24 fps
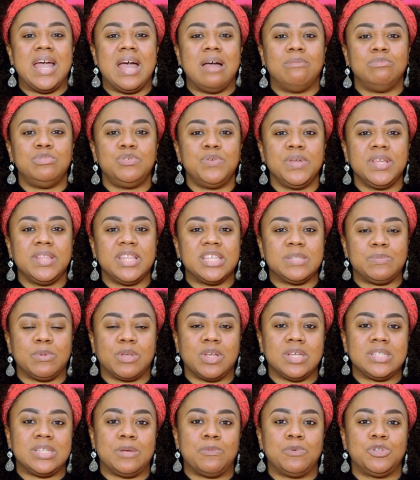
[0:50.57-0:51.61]
I'm doing this
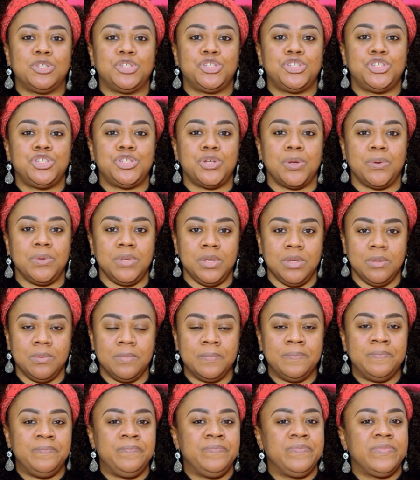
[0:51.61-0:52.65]
because I want to show you
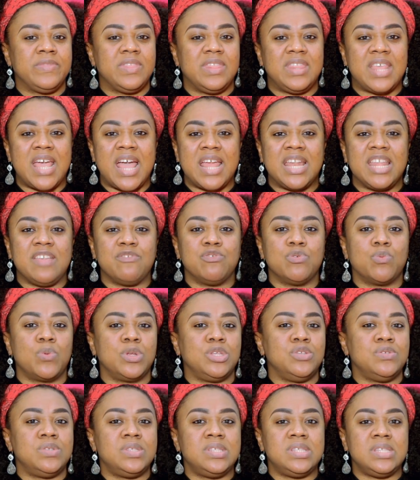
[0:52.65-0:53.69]
that even
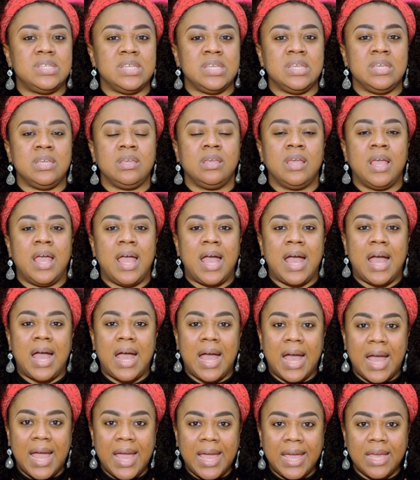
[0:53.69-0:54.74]
when you see
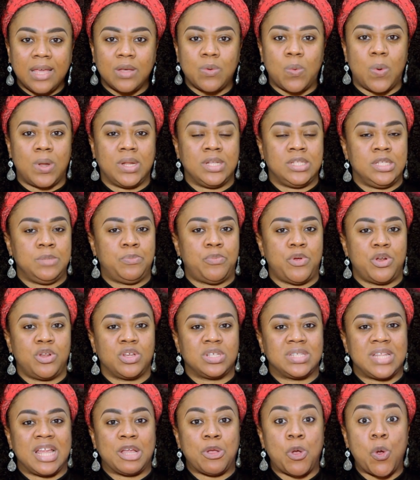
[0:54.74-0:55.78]
high quality
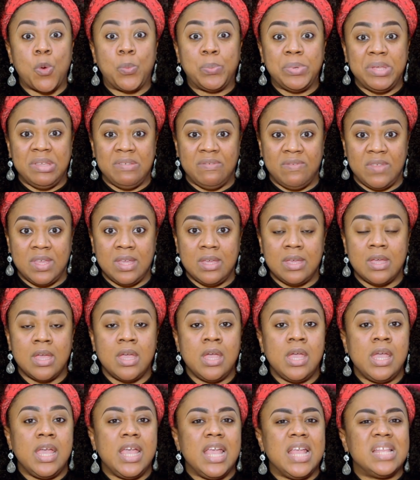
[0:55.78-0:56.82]
products like OPV,
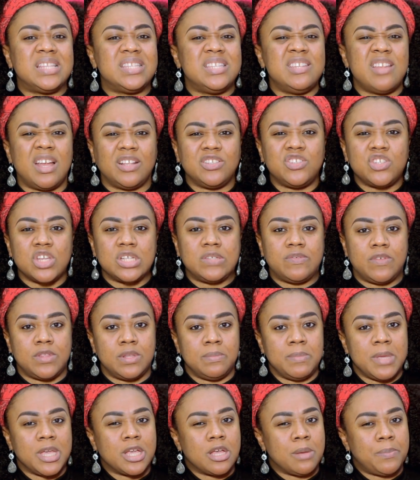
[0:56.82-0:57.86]
it's not just for
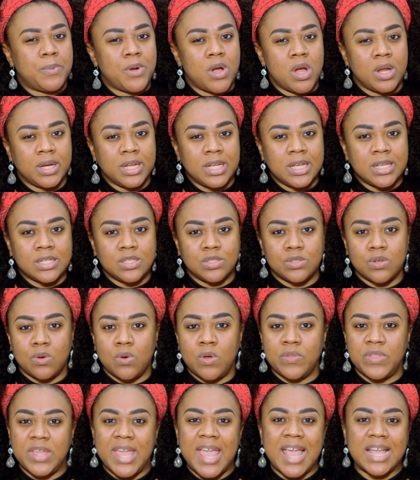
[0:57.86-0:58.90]
the makeup artists
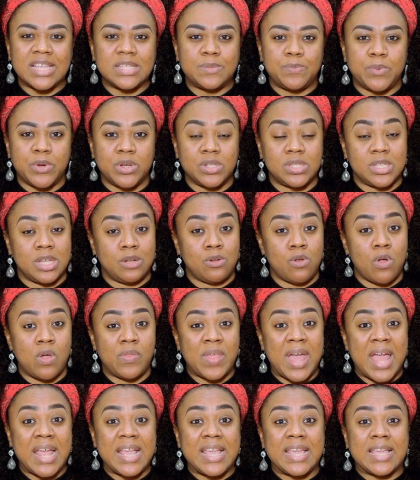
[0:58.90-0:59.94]
or the experts and all
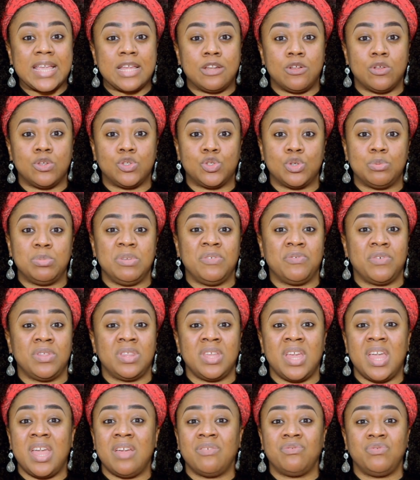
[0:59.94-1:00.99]
that, it can also be for
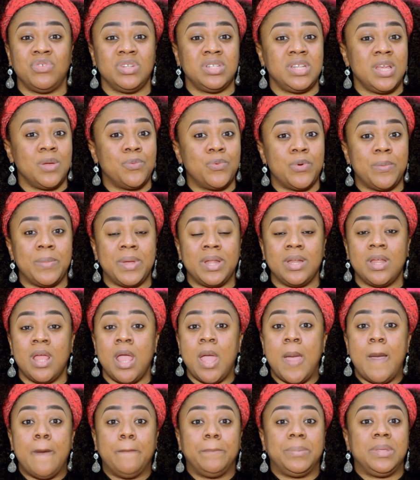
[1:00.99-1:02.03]
the everyday woman,
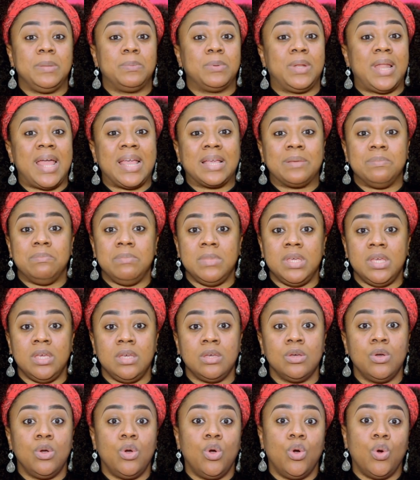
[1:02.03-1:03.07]
people like
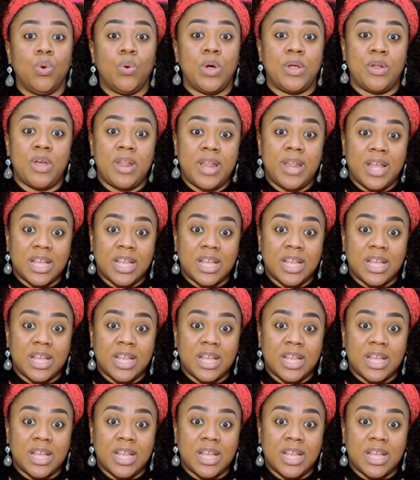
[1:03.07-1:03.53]
me who are not